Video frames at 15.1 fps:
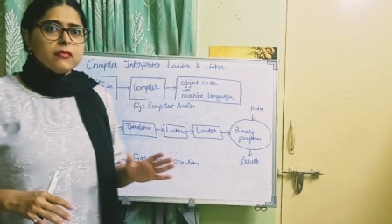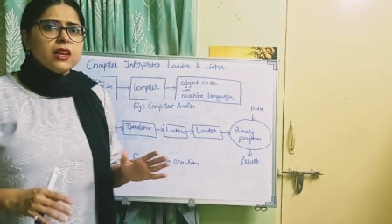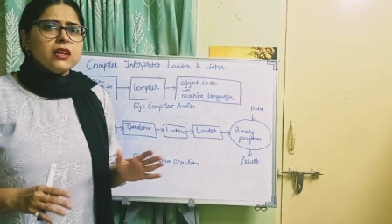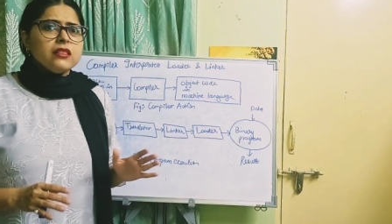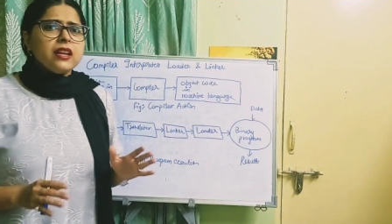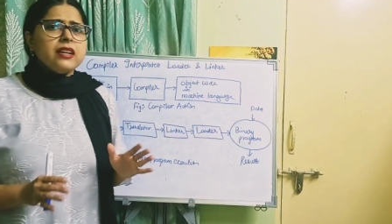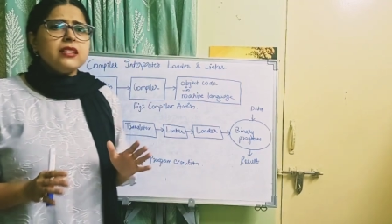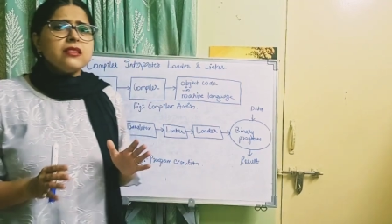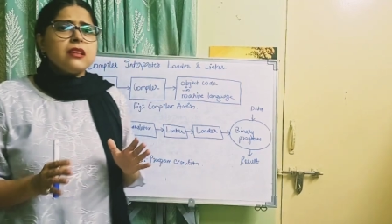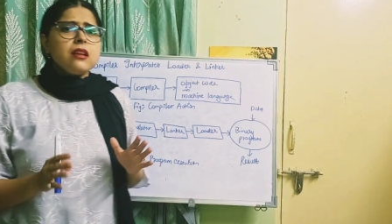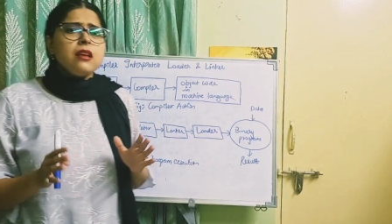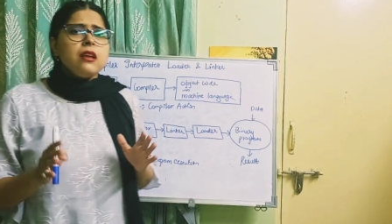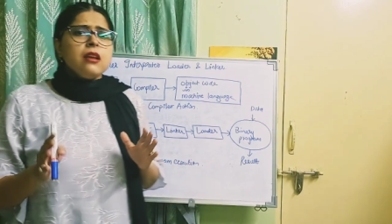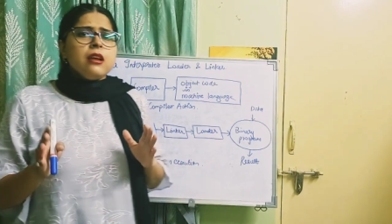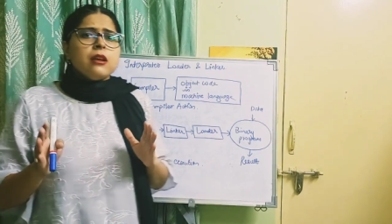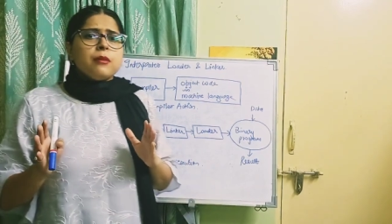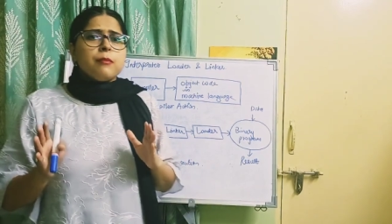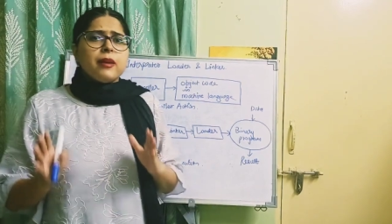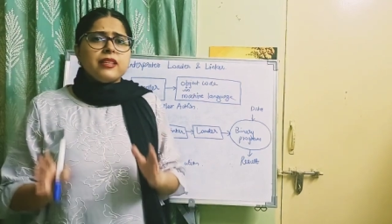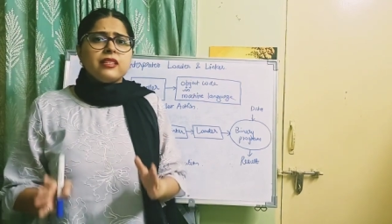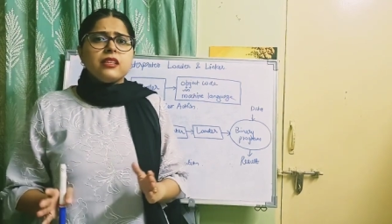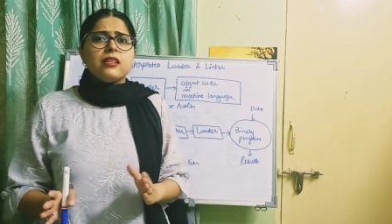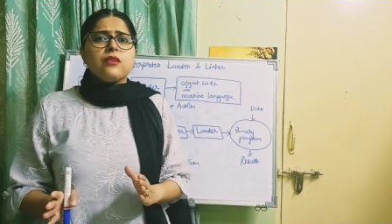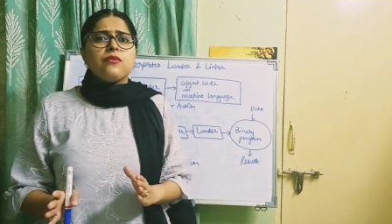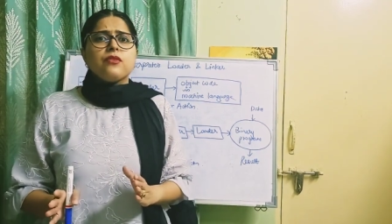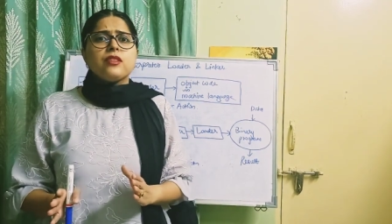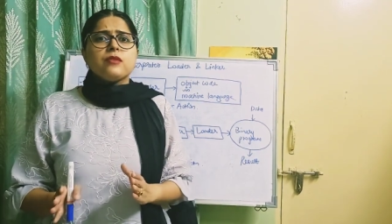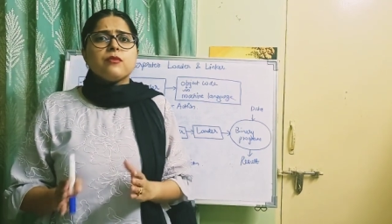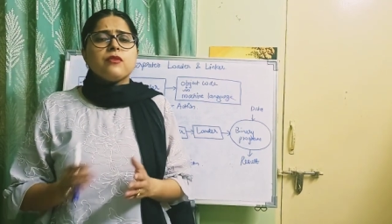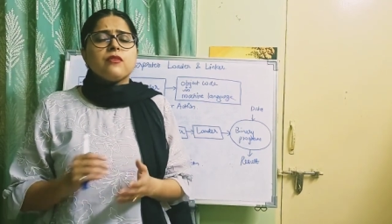That is the basic
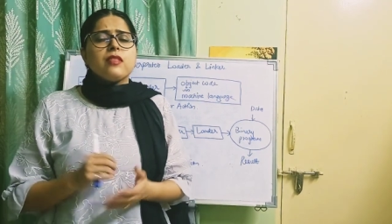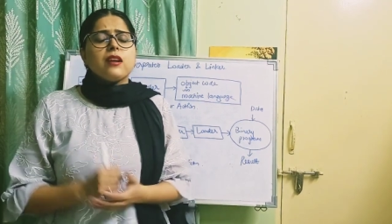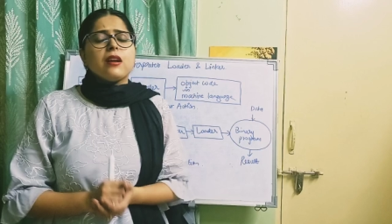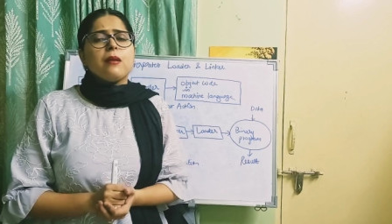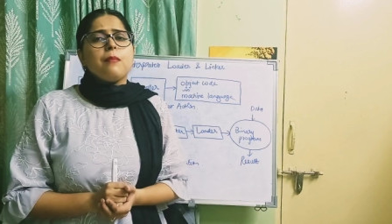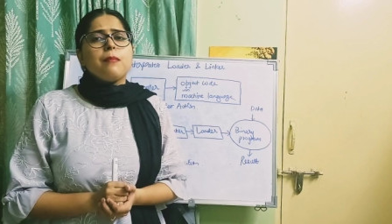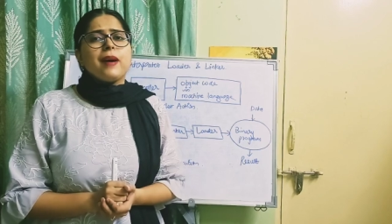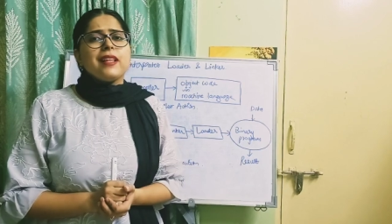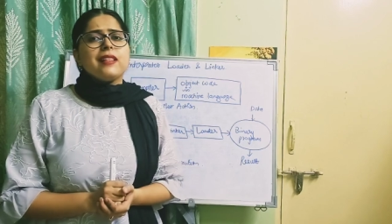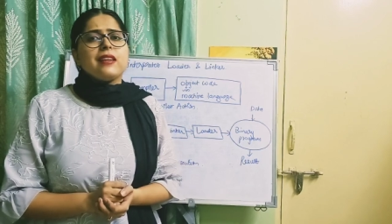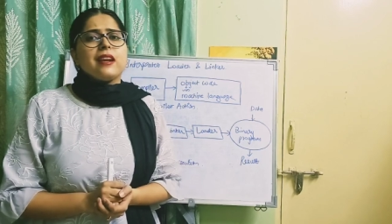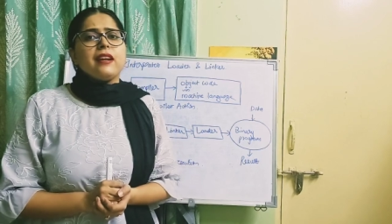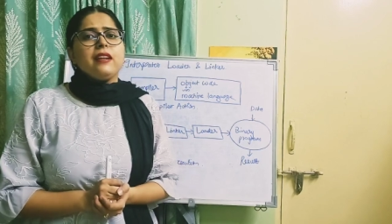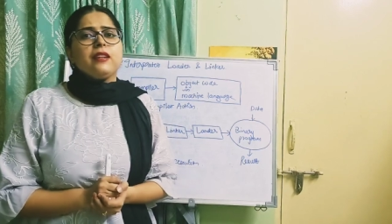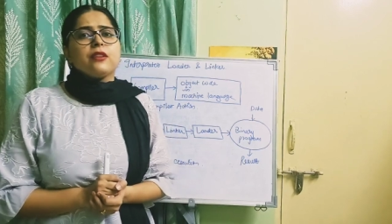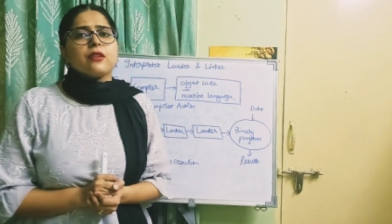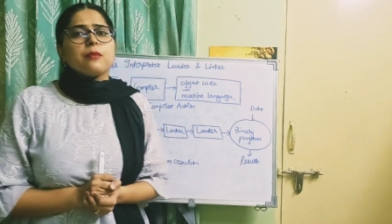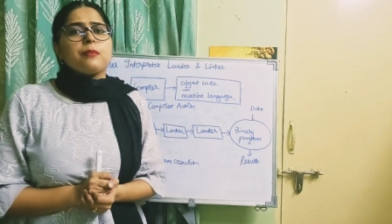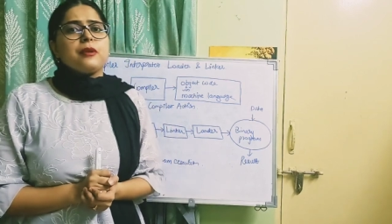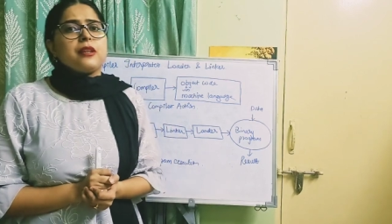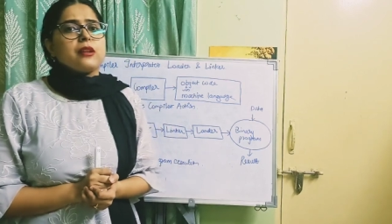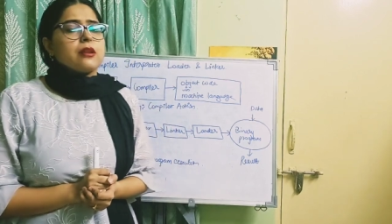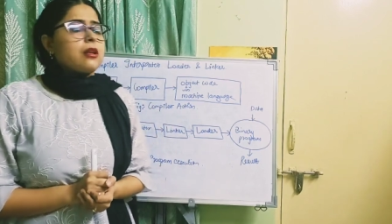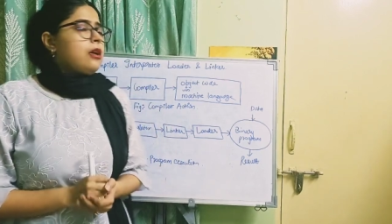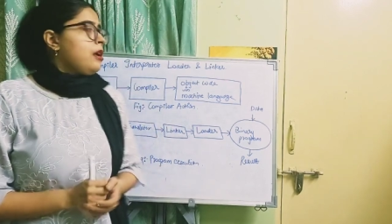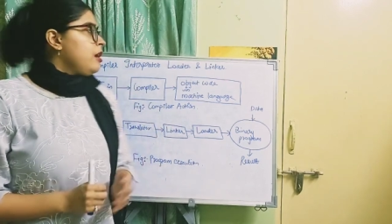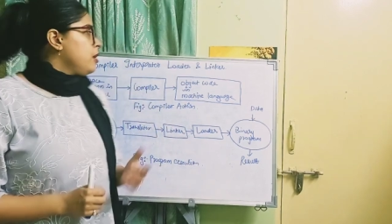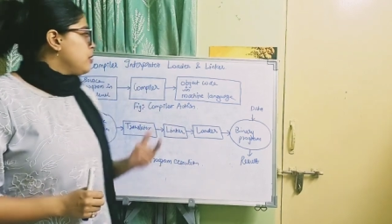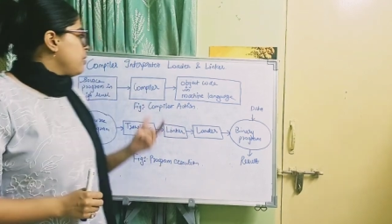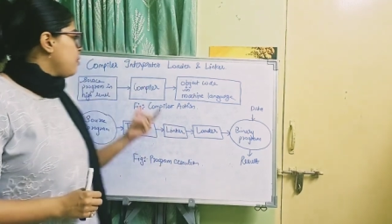difference between the compiler and interpreter.
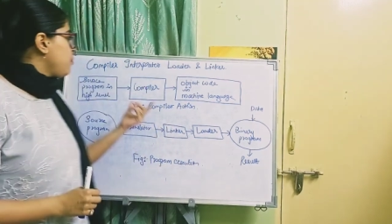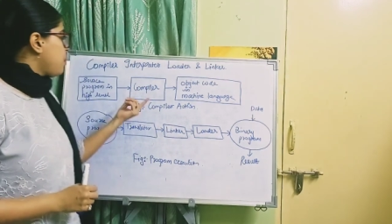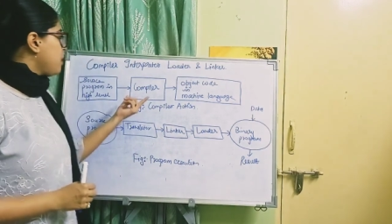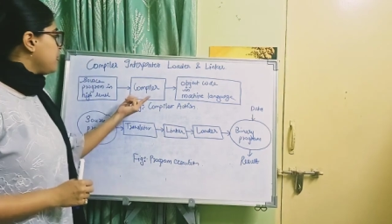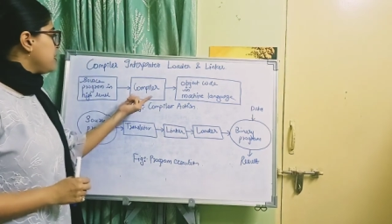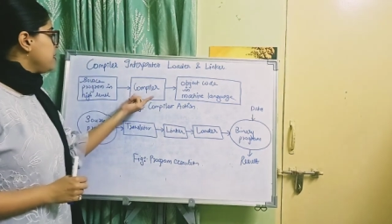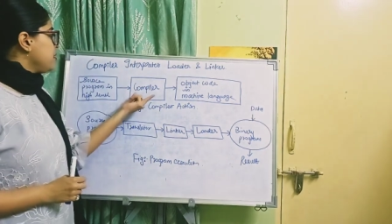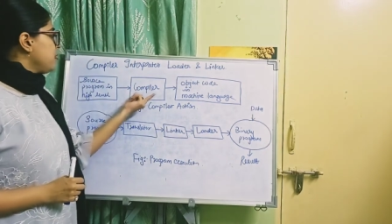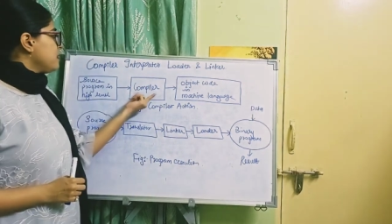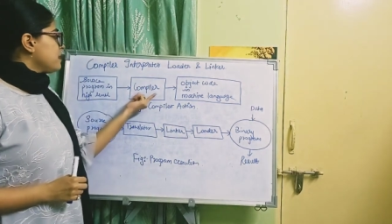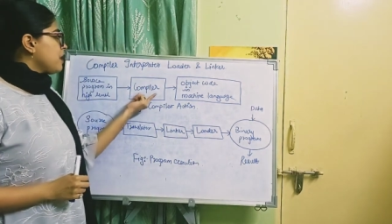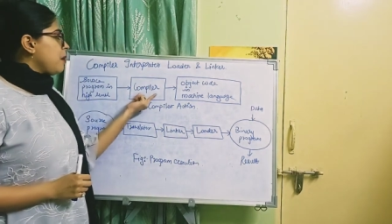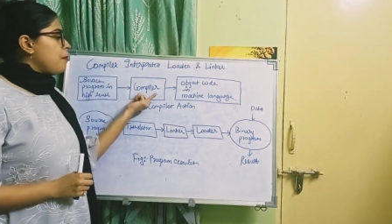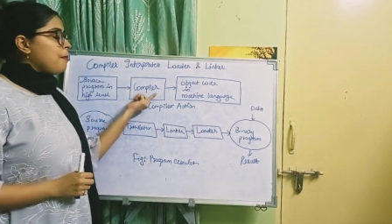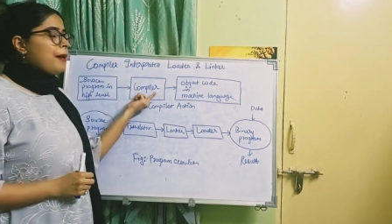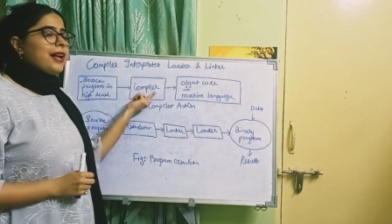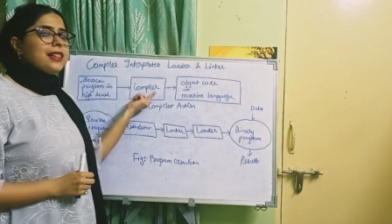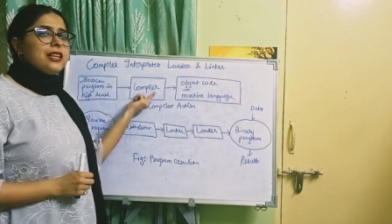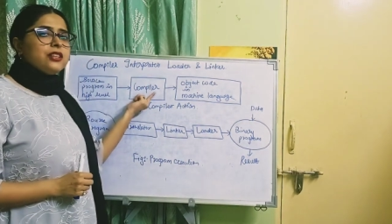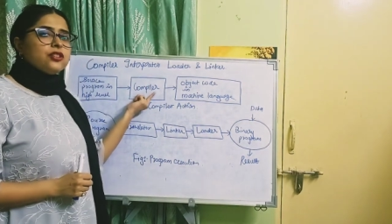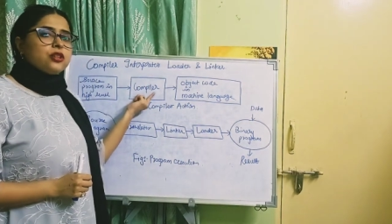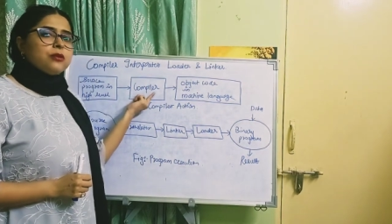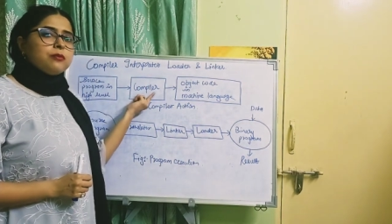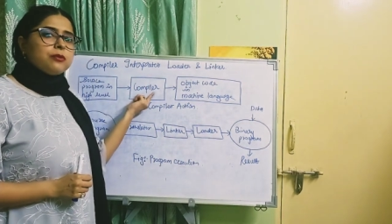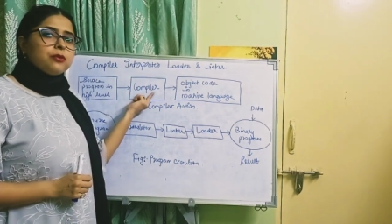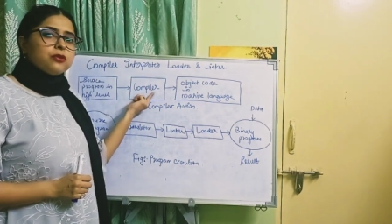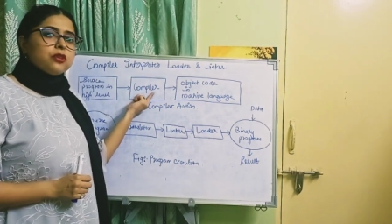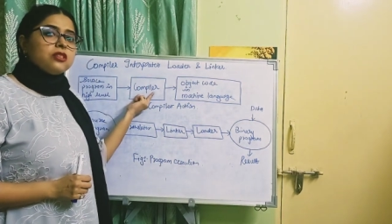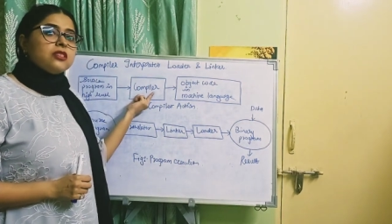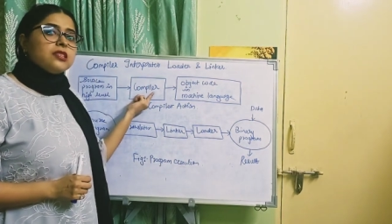Now what does this compilation
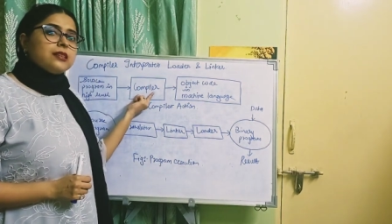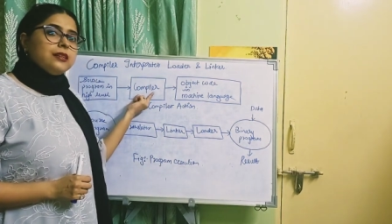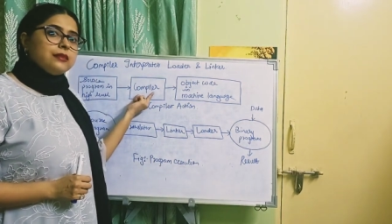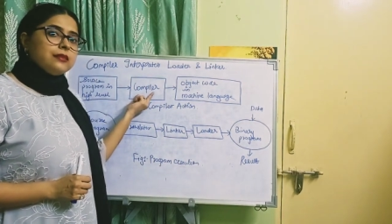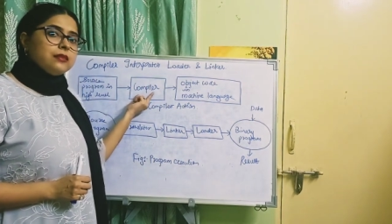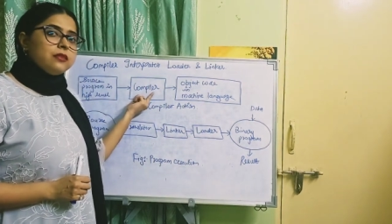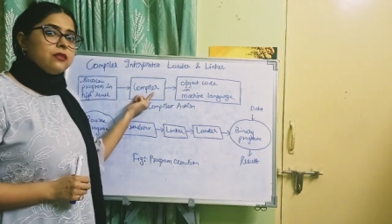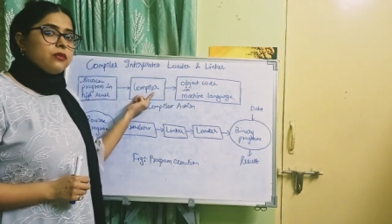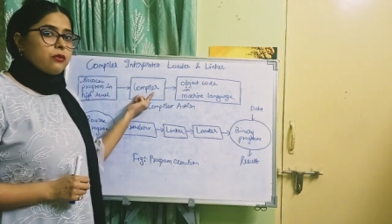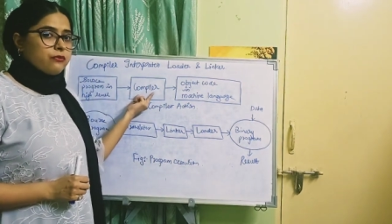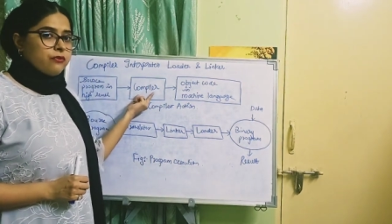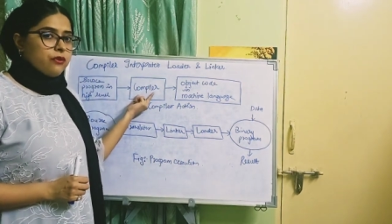process consist of?